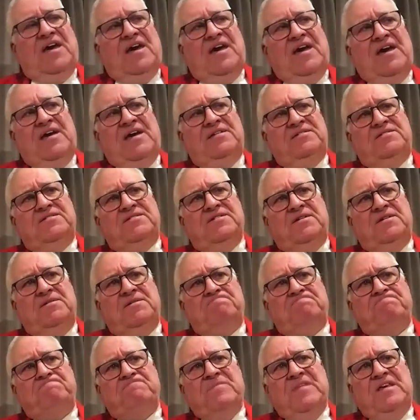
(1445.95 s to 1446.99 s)
And
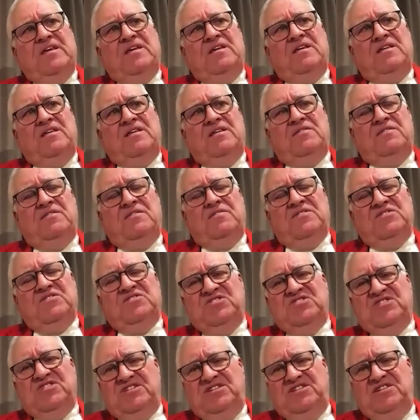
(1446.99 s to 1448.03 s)
the
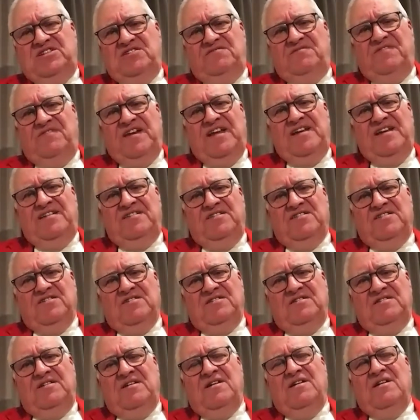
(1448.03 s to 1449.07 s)
City of
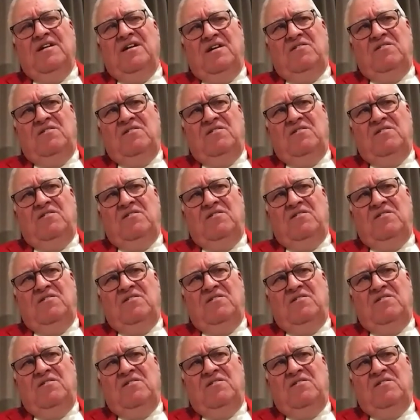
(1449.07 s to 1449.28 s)
London